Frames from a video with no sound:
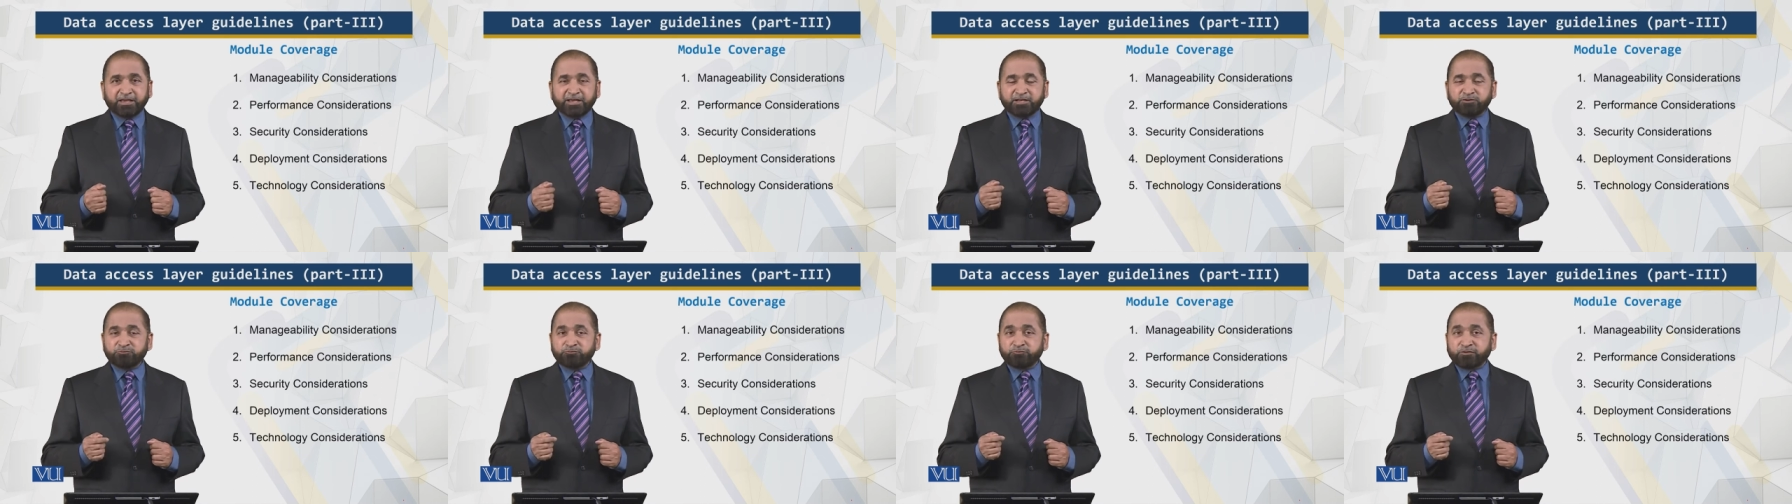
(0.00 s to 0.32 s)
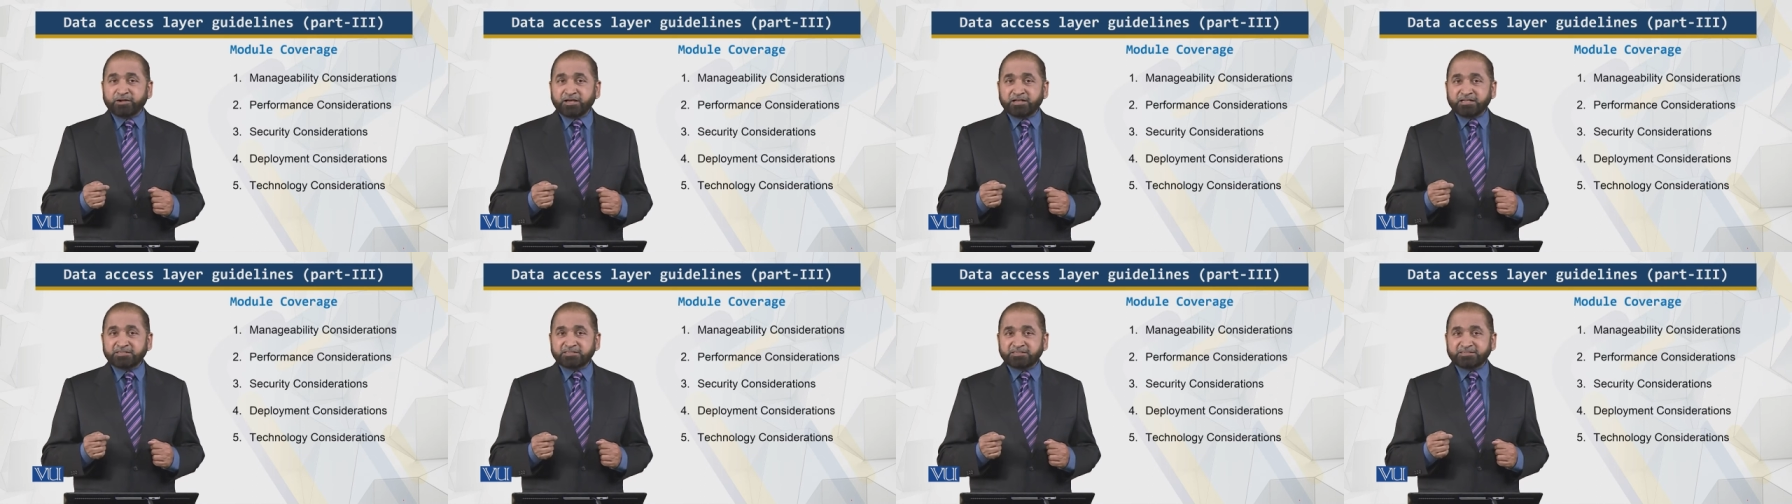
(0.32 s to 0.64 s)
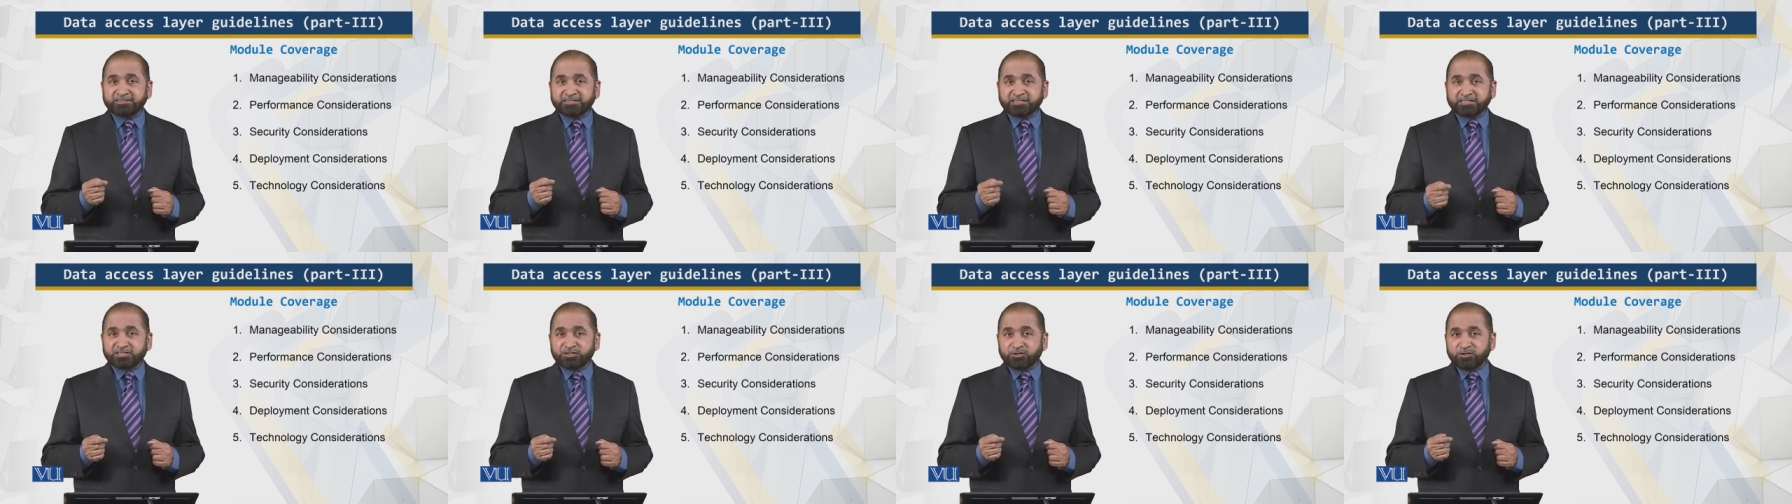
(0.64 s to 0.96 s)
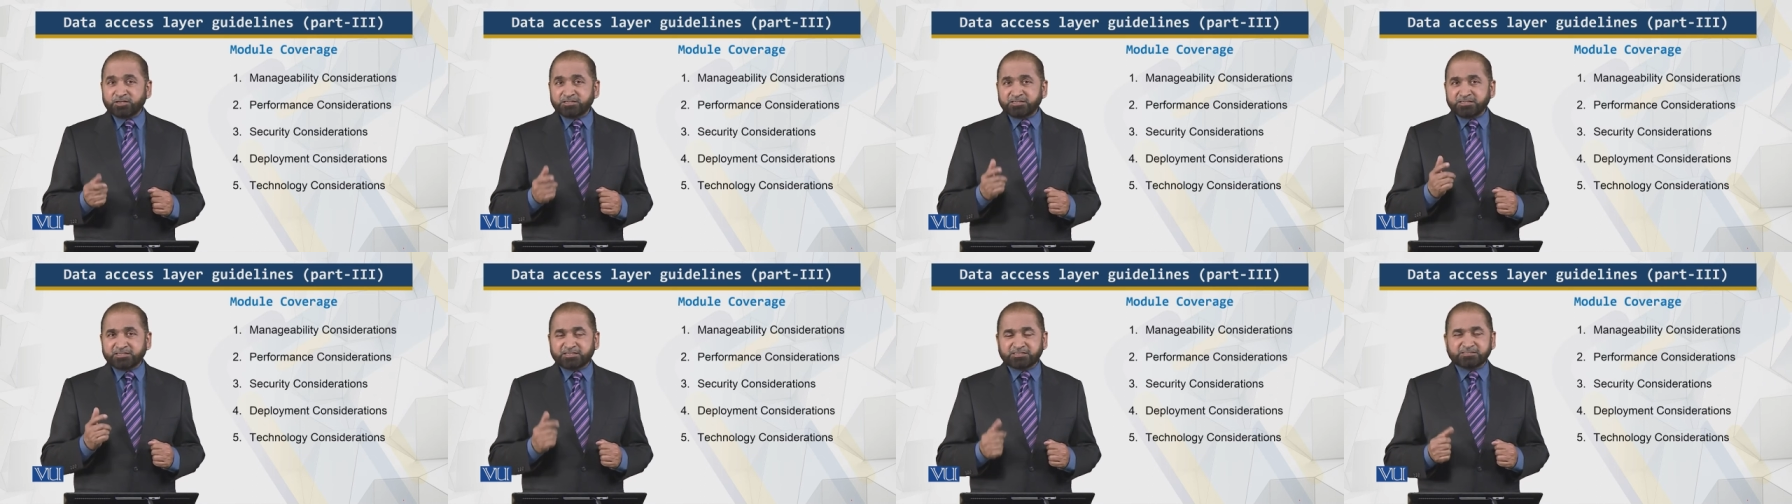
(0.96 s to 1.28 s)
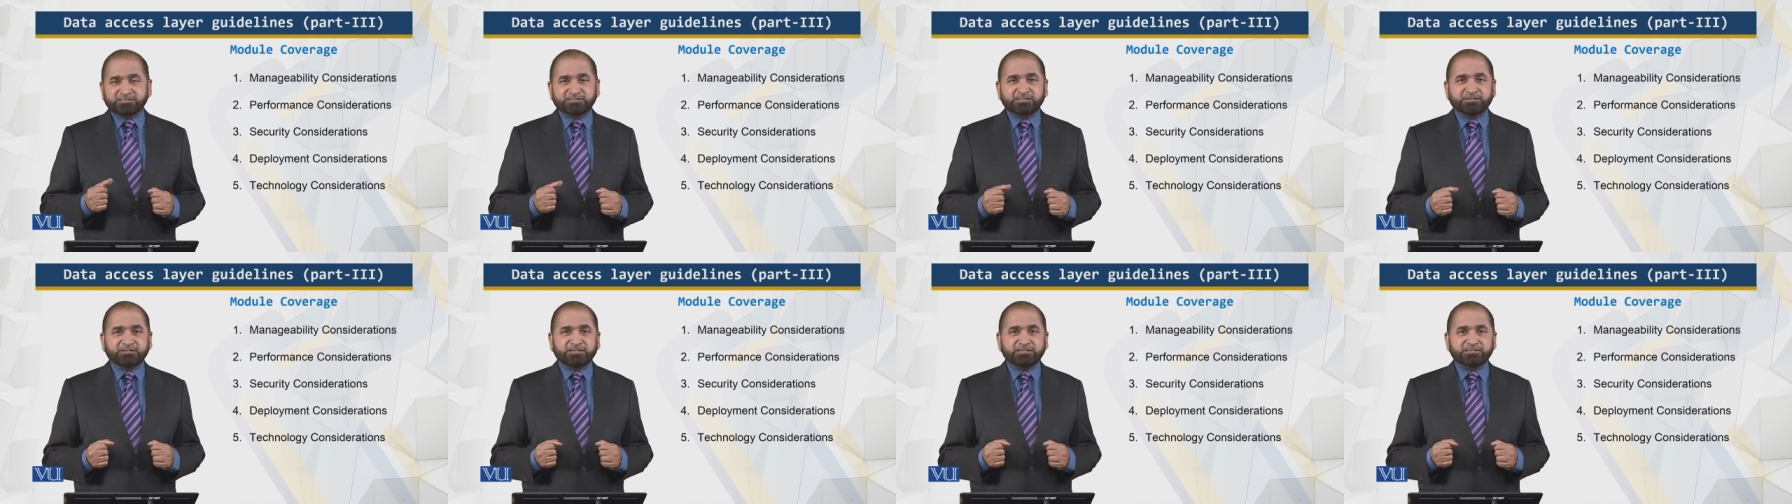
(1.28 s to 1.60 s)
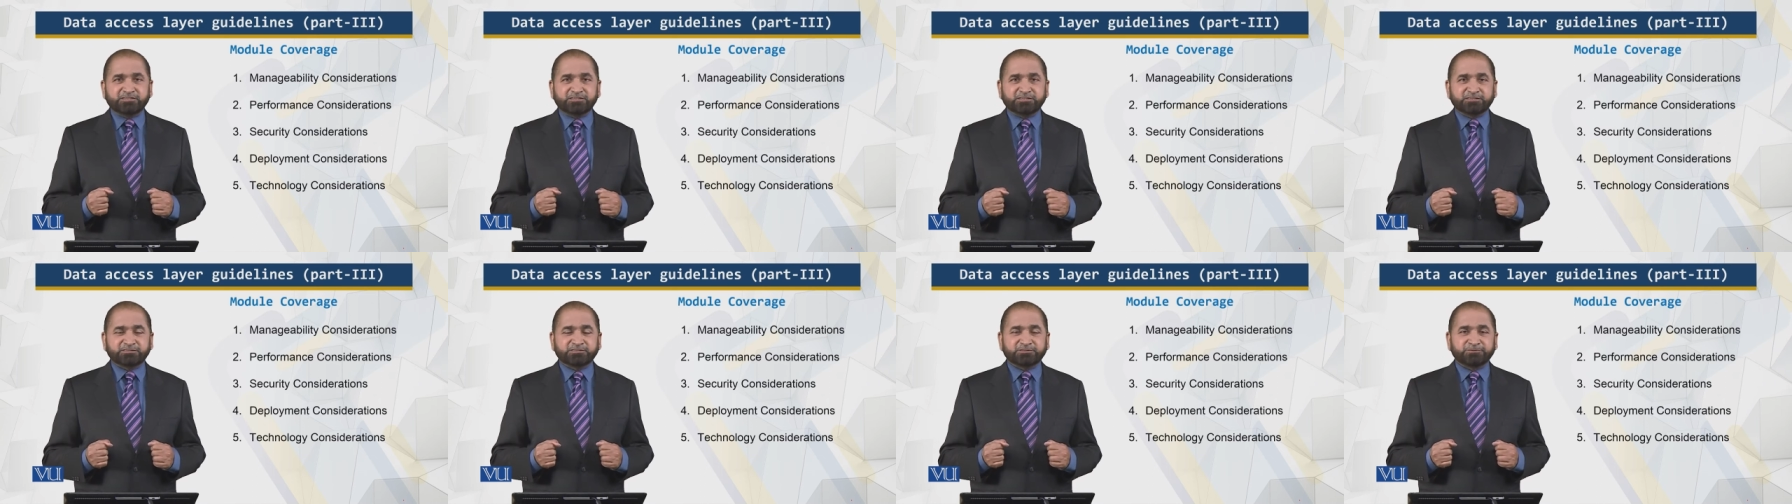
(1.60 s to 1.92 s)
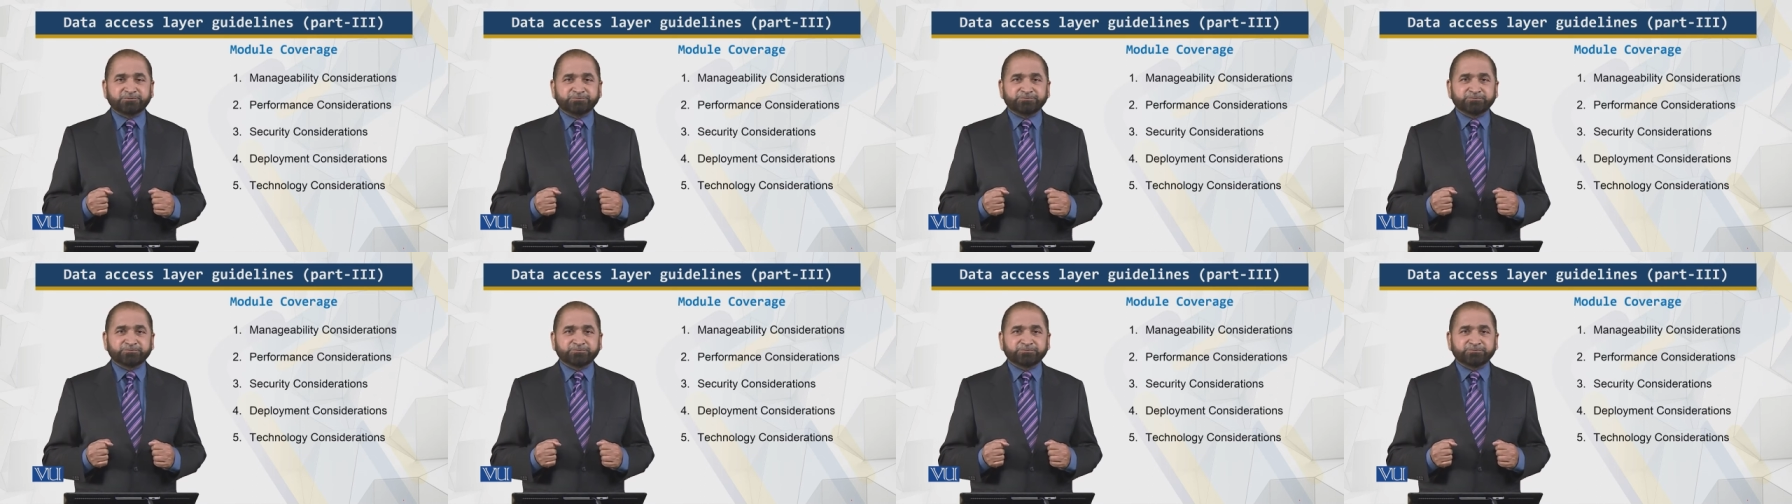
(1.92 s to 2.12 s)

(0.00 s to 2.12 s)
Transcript: and finally the technology considerations